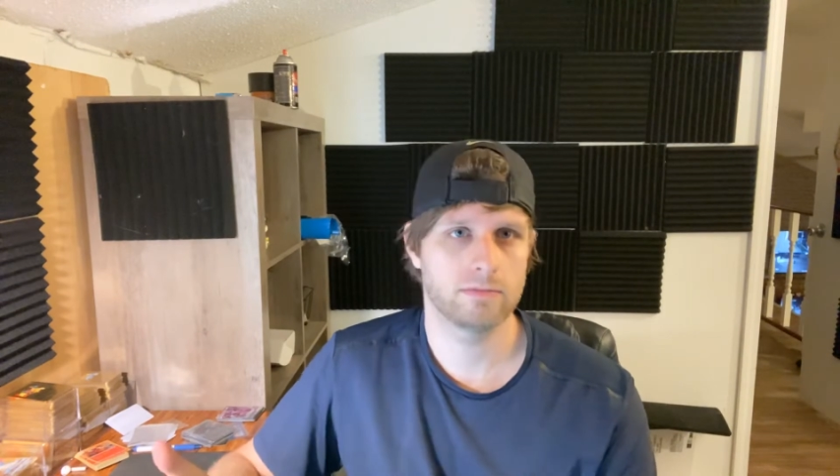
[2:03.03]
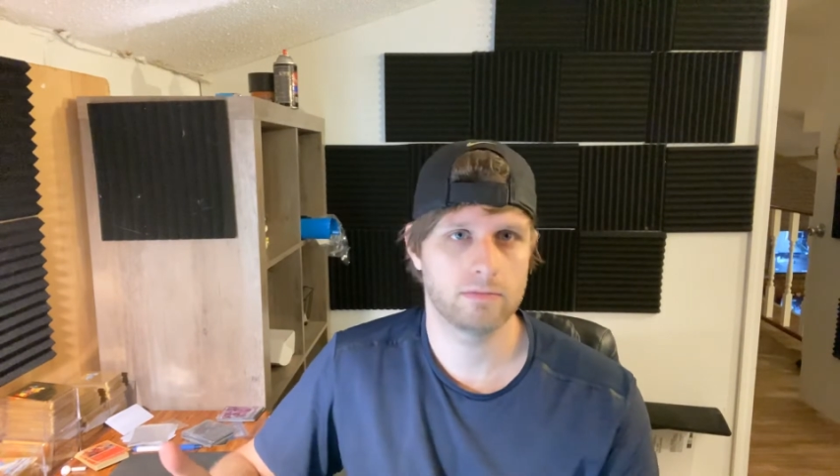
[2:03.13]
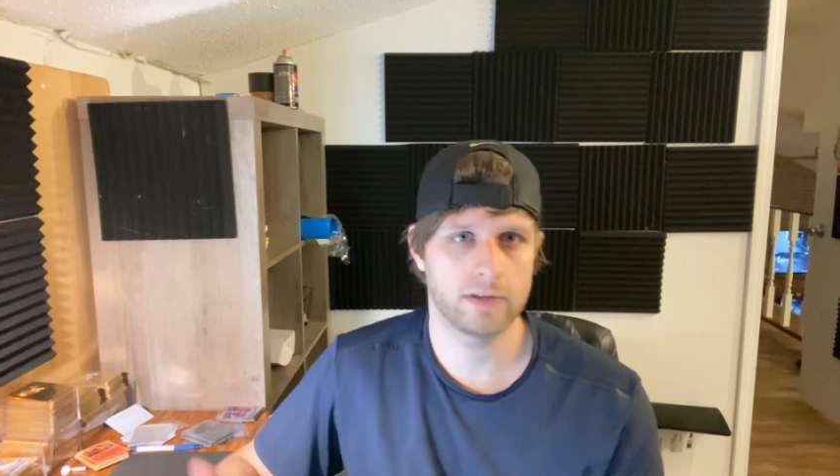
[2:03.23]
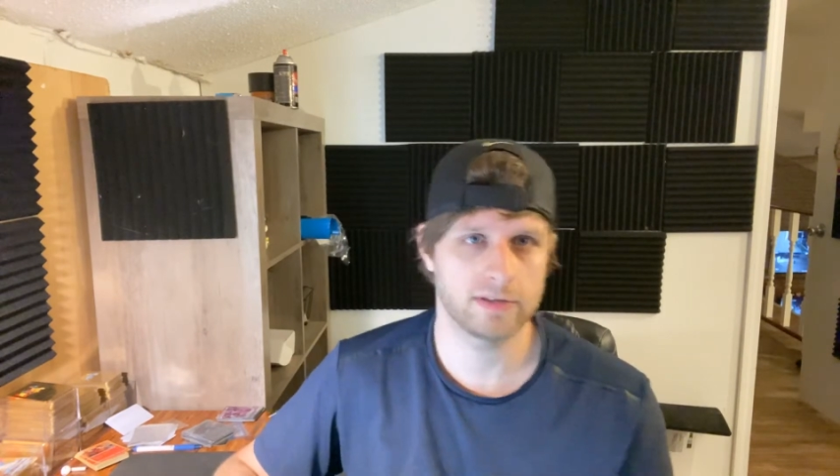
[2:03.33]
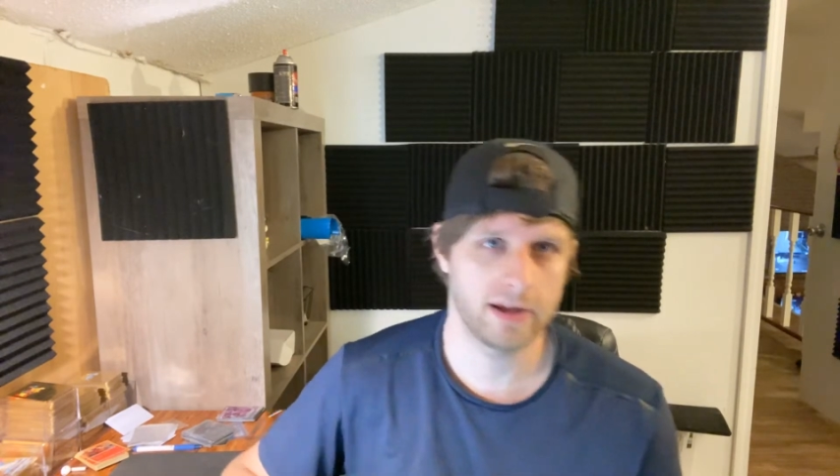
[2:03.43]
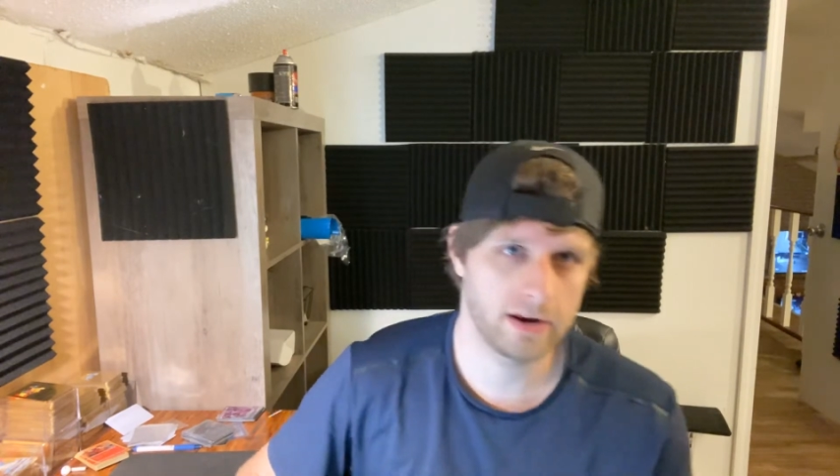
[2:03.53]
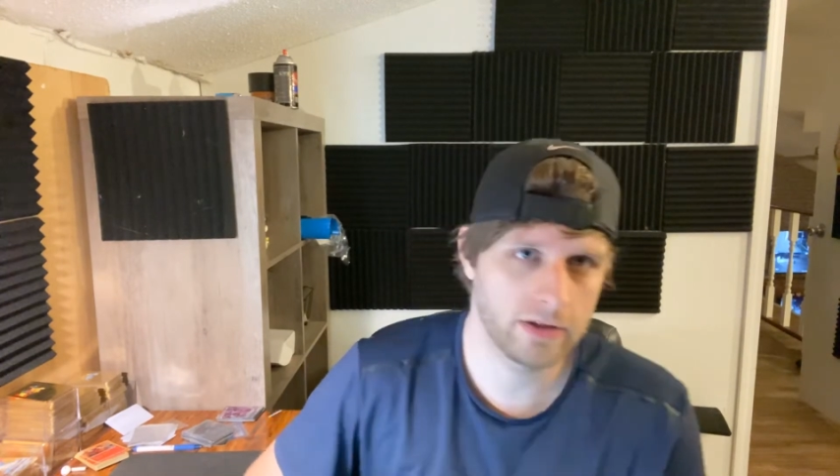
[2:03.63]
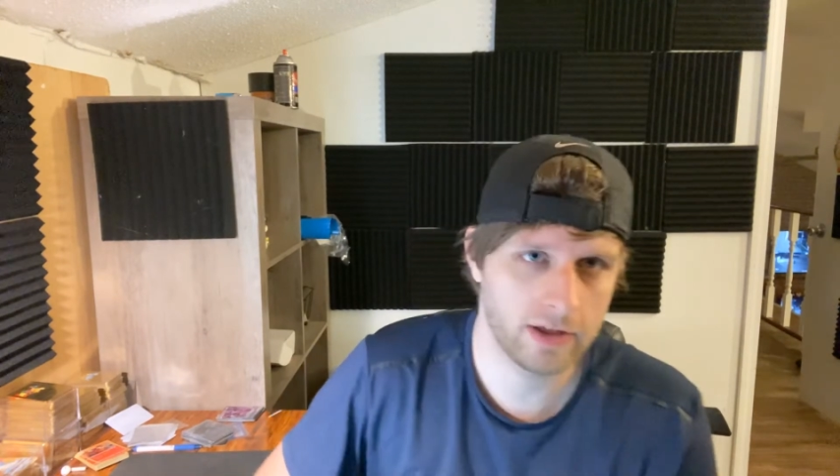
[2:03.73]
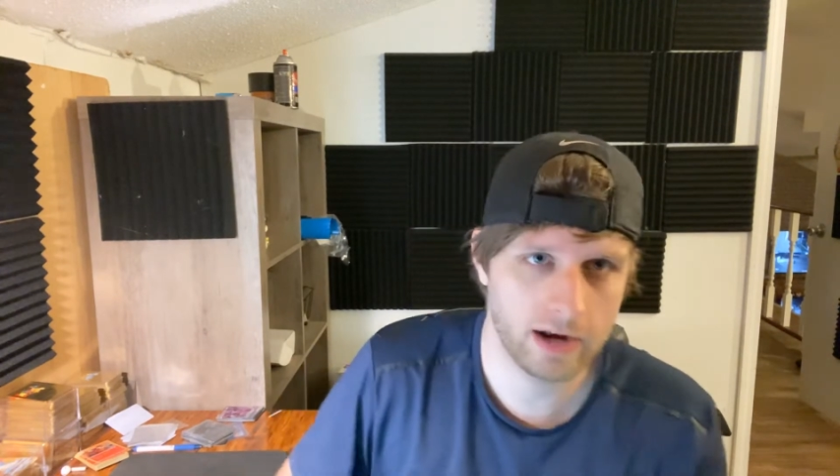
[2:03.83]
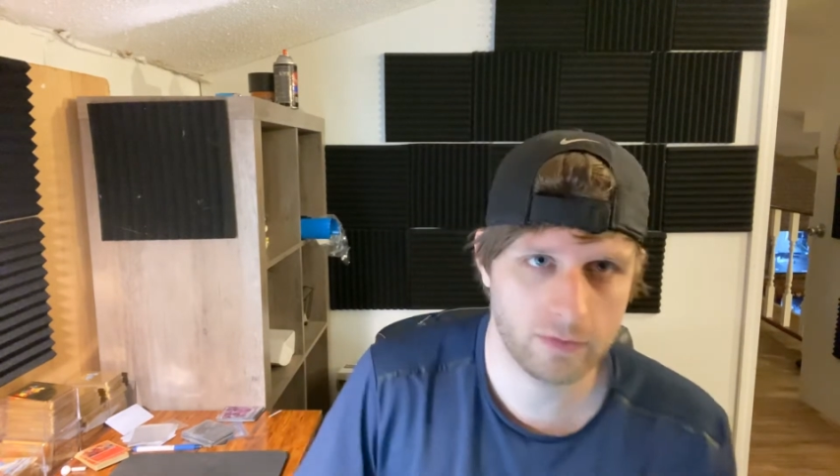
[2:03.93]
the data
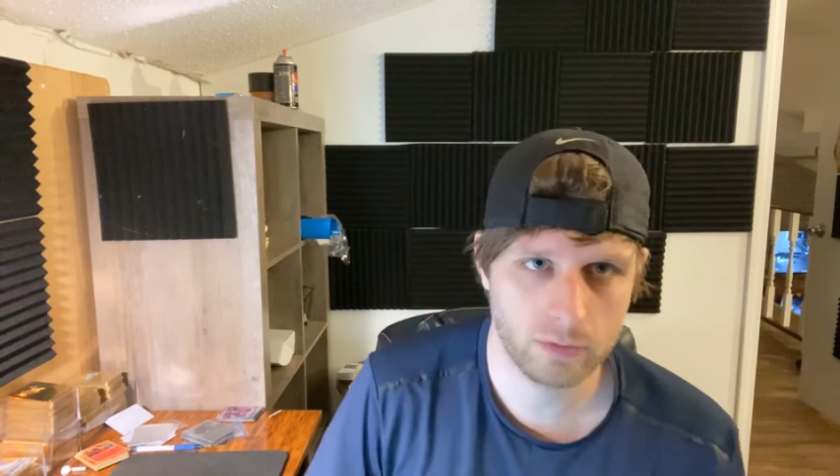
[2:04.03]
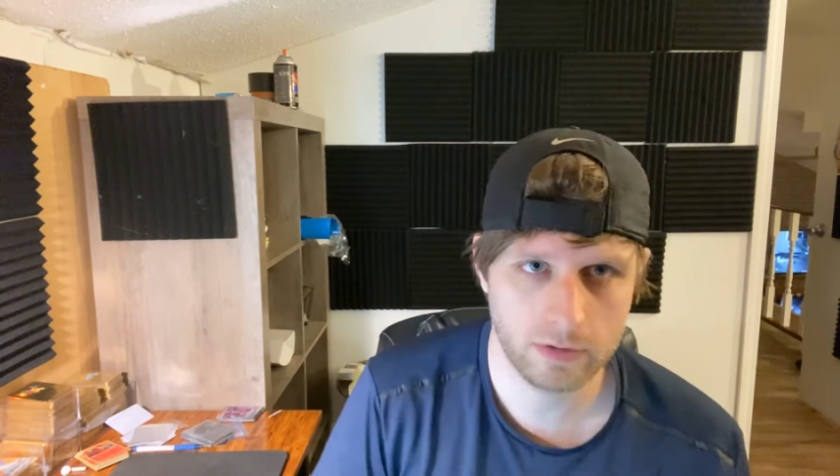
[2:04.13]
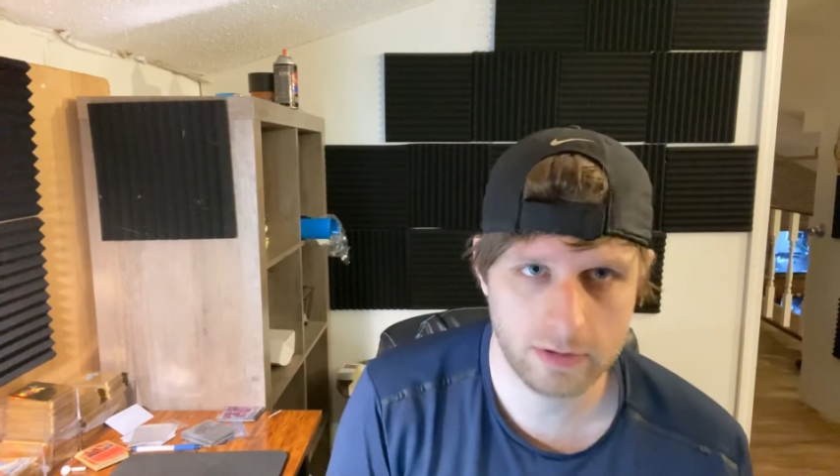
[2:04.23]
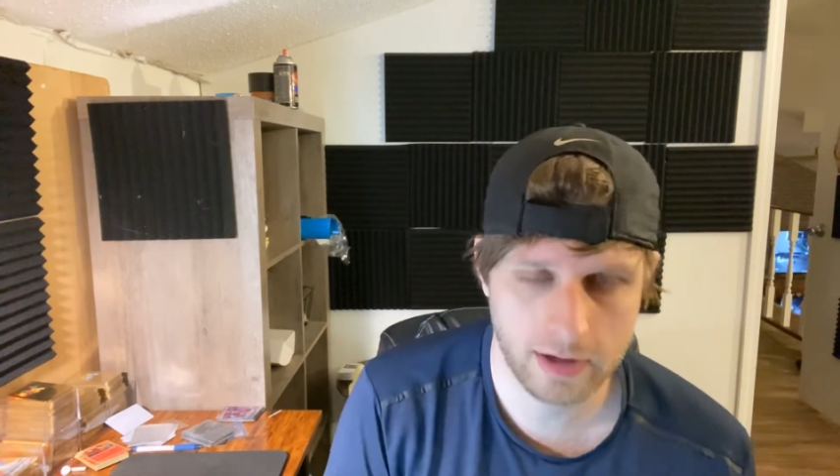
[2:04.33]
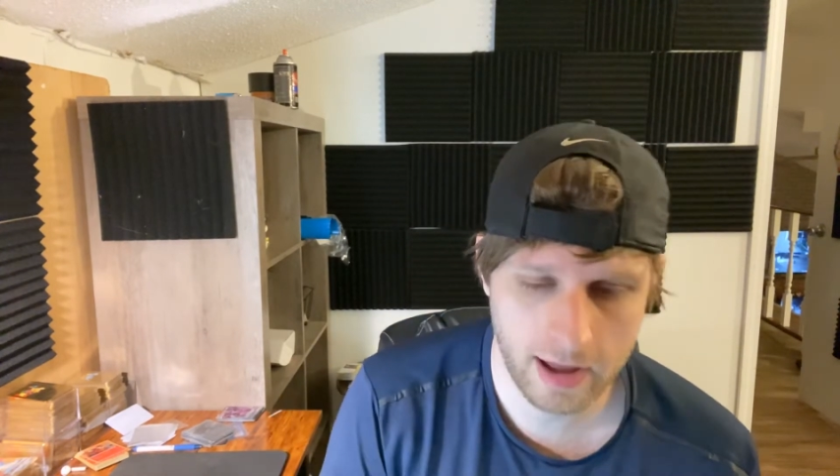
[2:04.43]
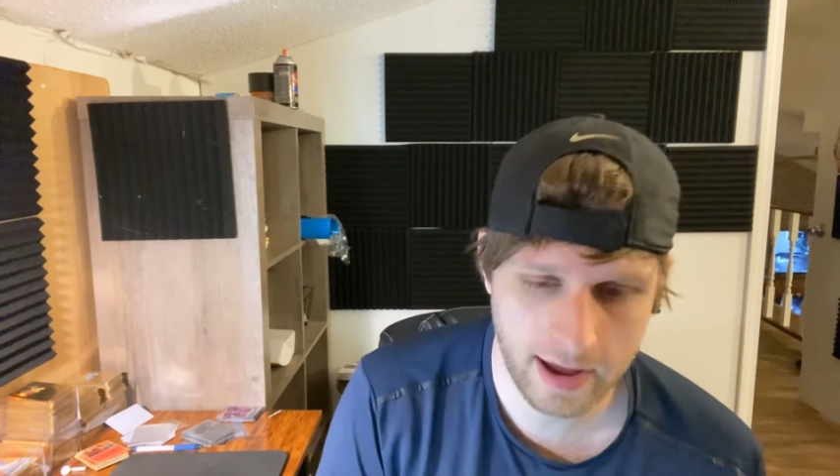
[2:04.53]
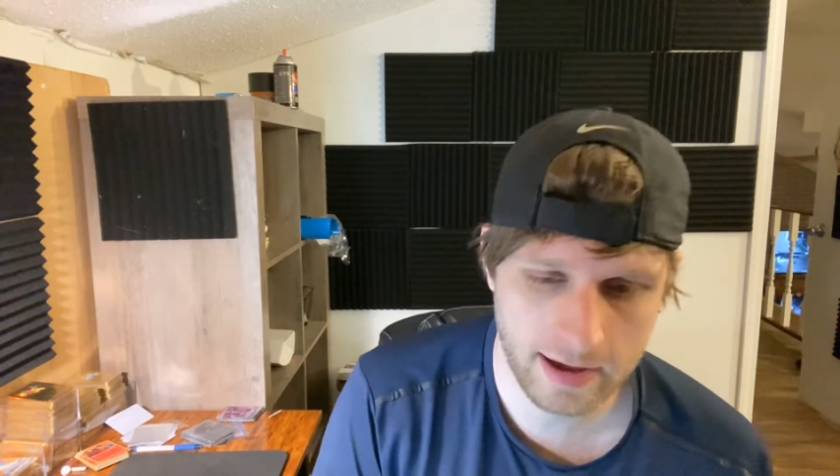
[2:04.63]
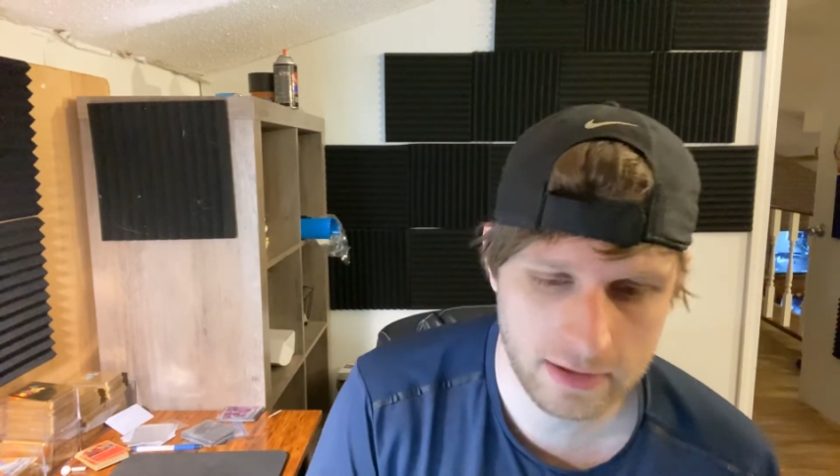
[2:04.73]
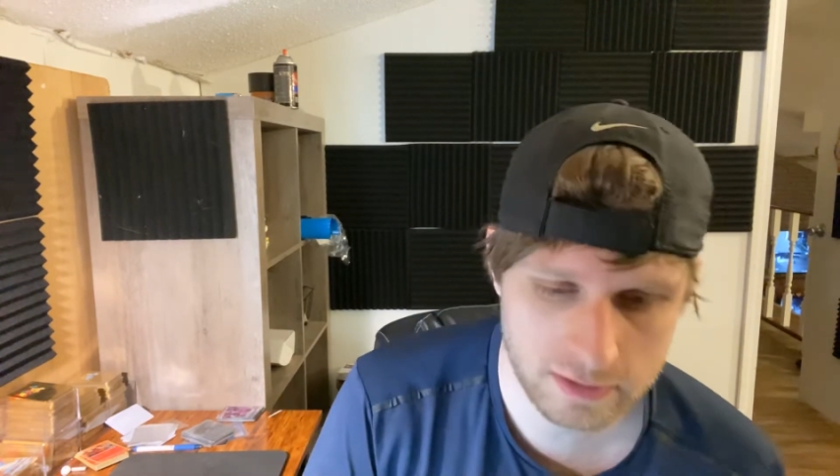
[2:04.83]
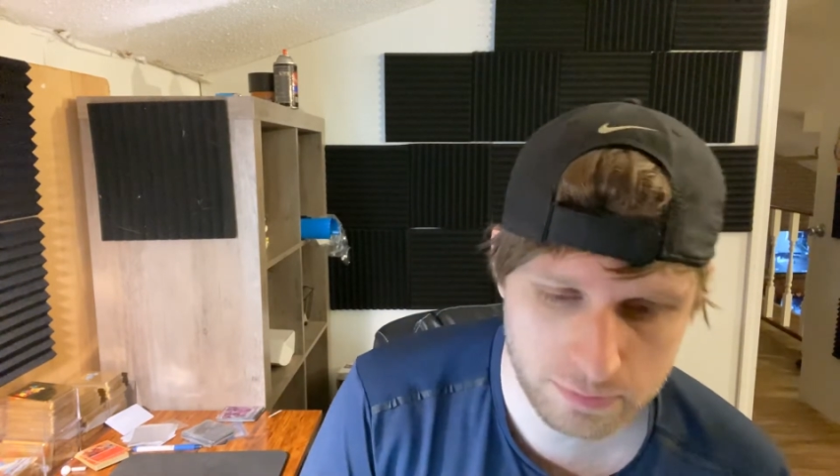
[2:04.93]
that everyone
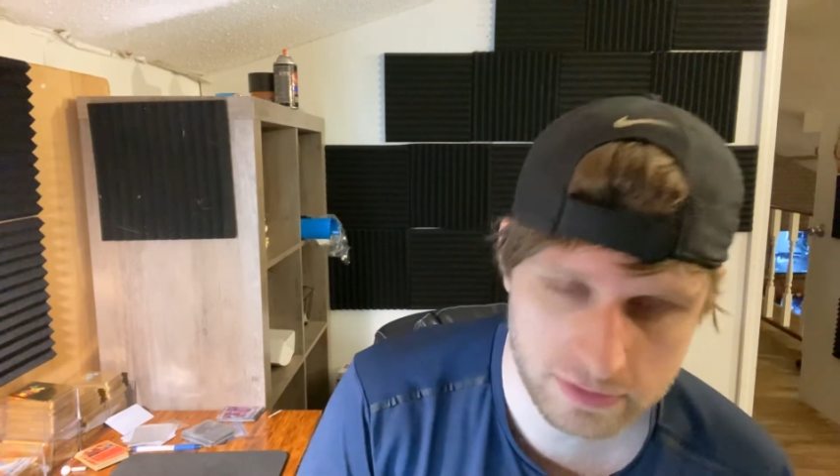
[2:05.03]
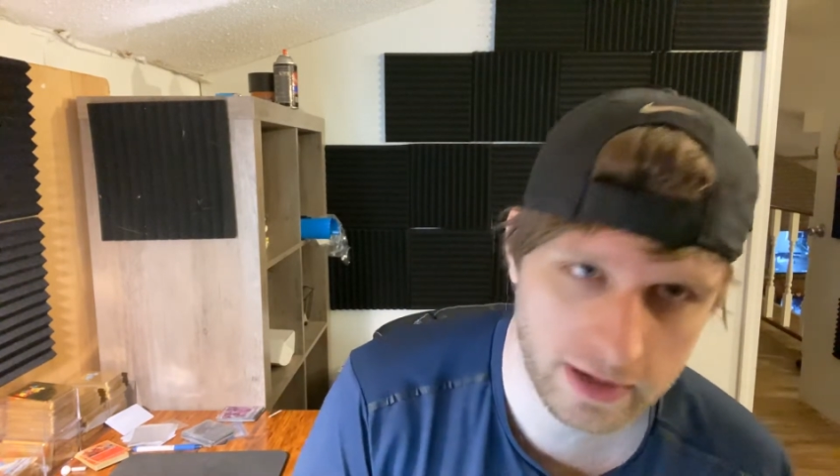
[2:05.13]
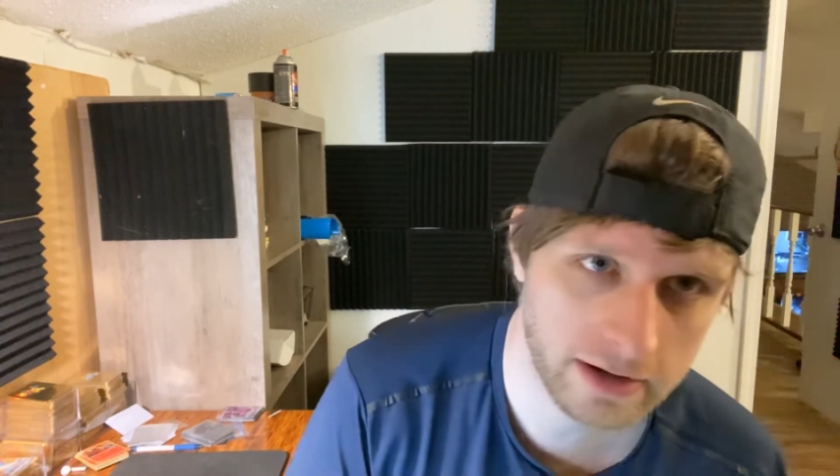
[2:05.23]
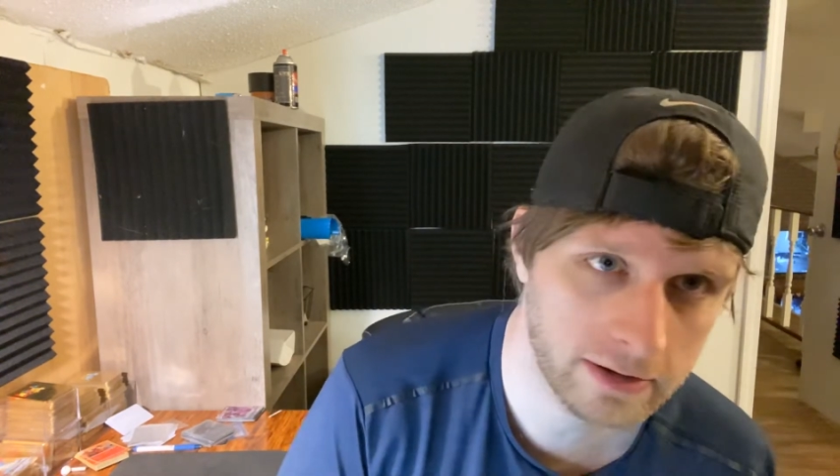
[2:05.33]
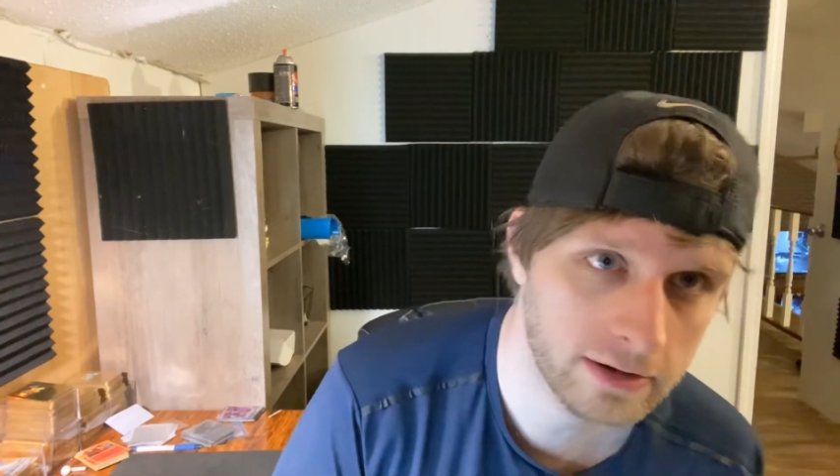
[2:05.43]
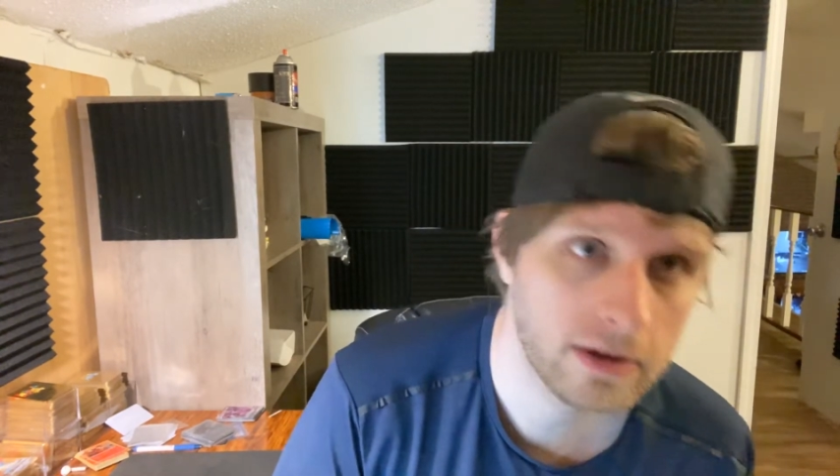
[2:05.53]
has presented.